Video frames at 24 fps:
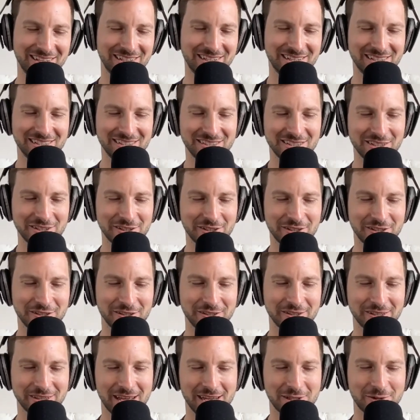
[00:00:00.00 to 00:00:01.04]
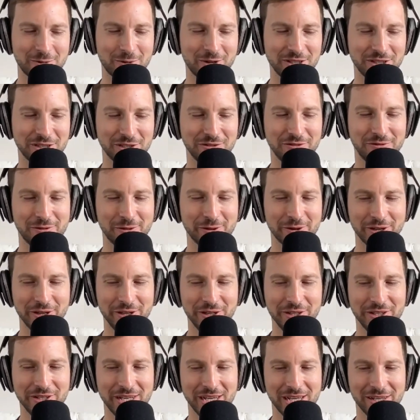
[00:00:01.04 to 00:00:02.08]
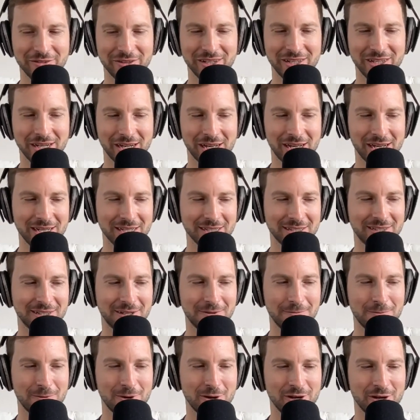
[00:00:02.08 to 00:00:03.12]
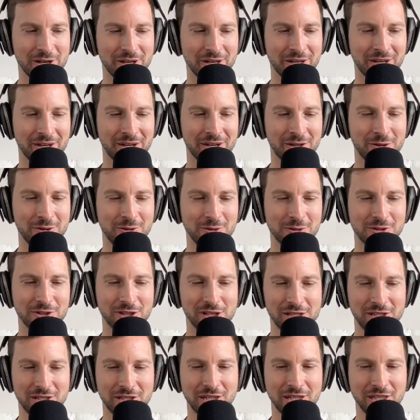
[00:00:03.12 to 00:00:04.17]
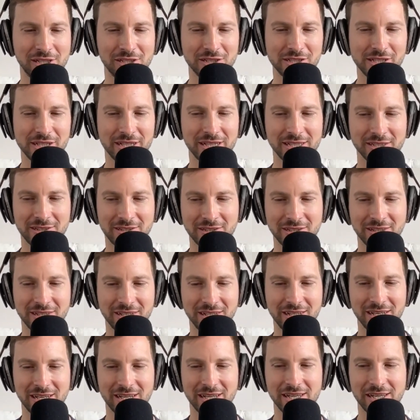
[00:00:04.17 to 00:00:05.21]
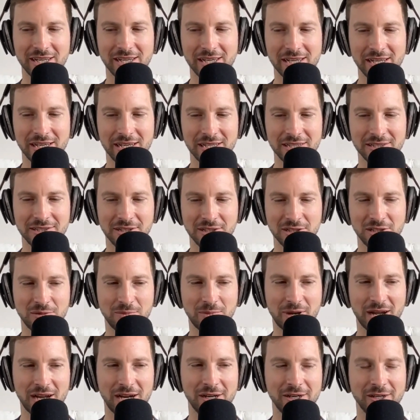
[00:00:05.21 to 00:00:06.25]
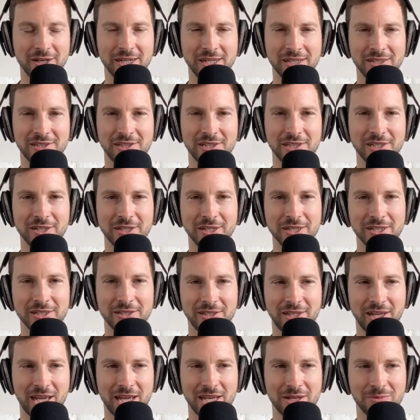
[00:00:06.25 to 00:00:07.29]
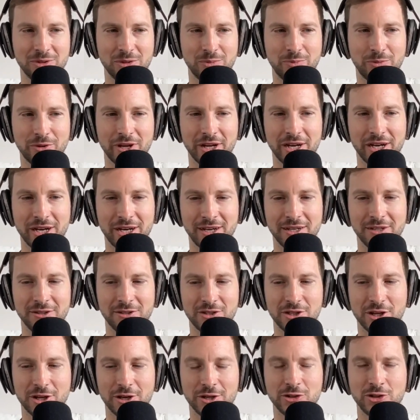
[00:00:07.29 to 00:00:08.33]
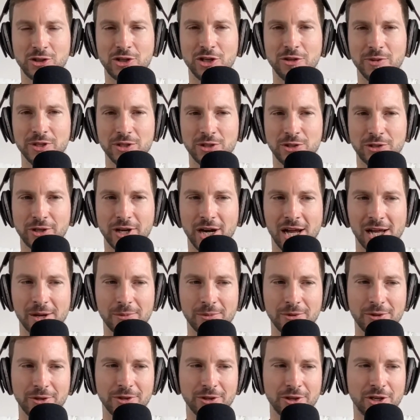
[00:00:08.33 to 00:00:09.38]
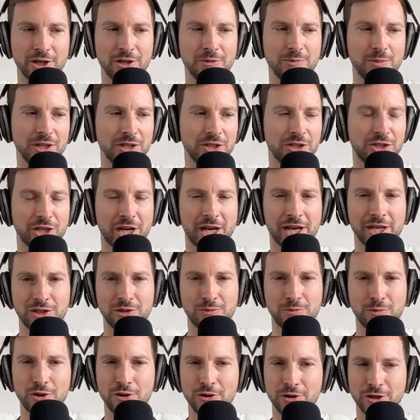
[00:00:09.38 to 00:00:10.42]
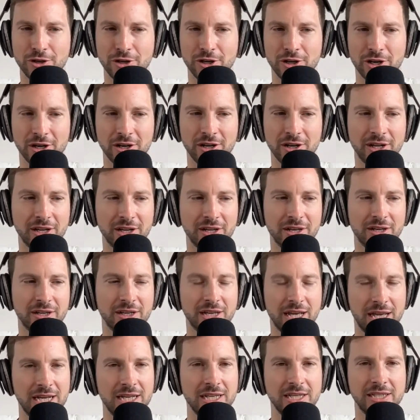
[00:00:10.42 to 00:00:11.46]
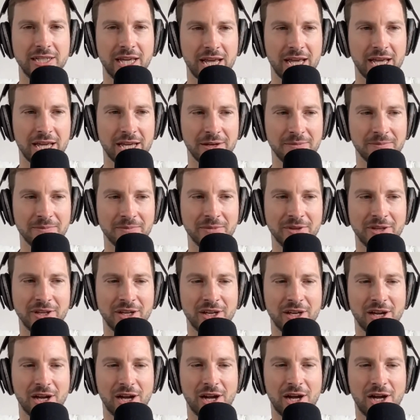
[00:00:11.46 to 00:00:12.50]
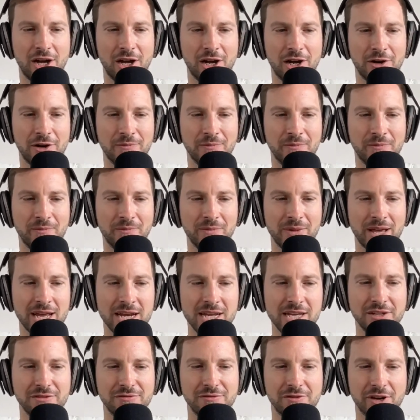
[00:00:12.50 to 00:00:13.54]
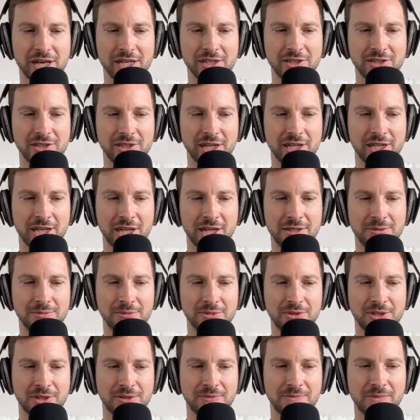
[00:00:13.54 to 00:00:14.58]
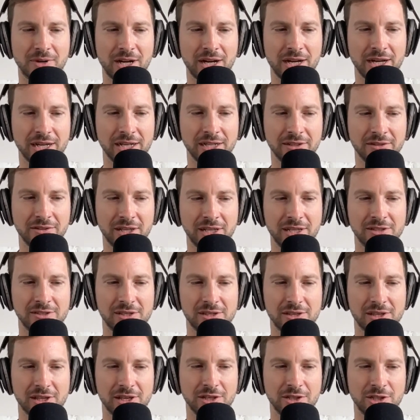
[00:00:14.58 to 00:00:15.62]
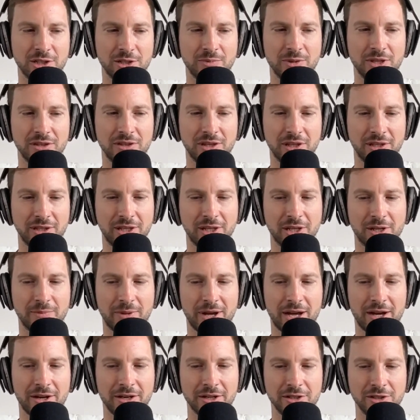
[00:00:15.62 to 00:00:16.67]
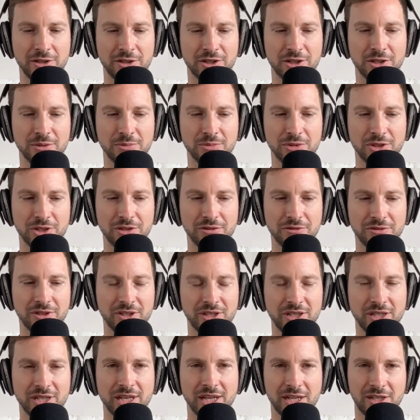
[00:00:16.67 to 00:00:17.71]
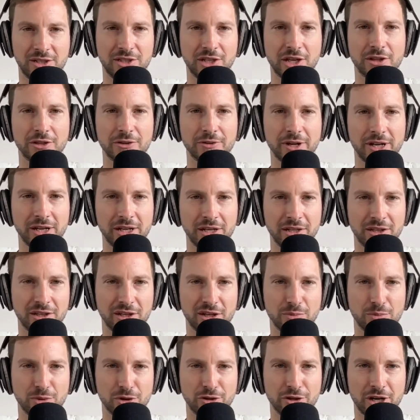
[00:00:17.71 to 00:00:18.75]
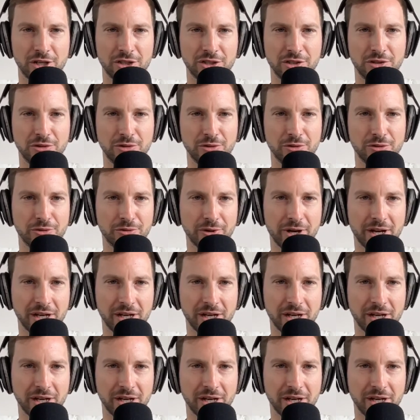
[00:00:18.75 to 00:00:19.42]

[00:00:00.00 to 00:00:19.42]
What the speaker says: So last question for you, David. Someone who's listening to this is an aspiring serious games player. So this could be Scrabble, could be chess, poker, any game. Any advice that comes to mind, things that they should be thinking about in terms of accelerating their progression through the ranks?